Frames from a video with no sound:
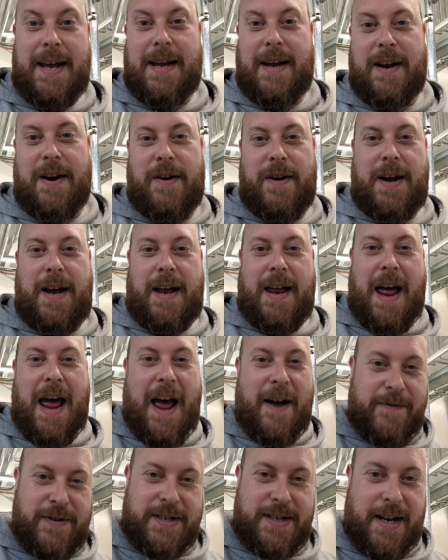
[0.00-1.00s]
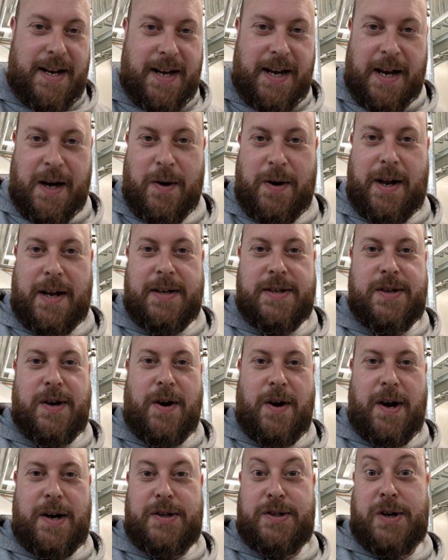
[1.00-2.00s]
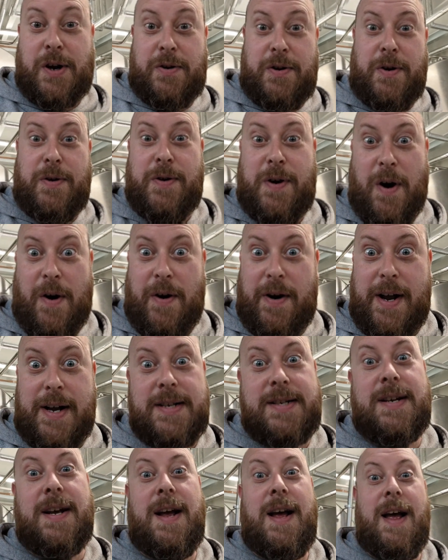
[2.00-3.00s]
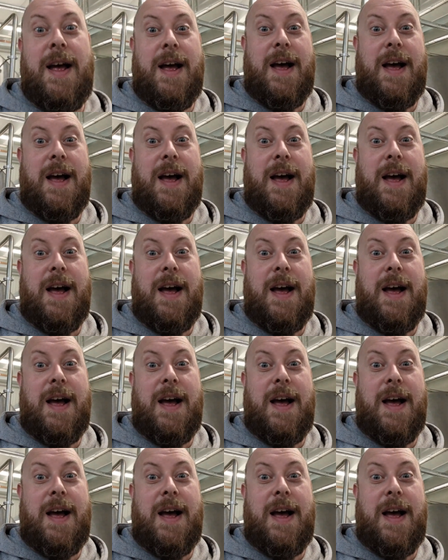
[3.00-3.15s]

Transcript: can I have a sneaky look inside, show you guys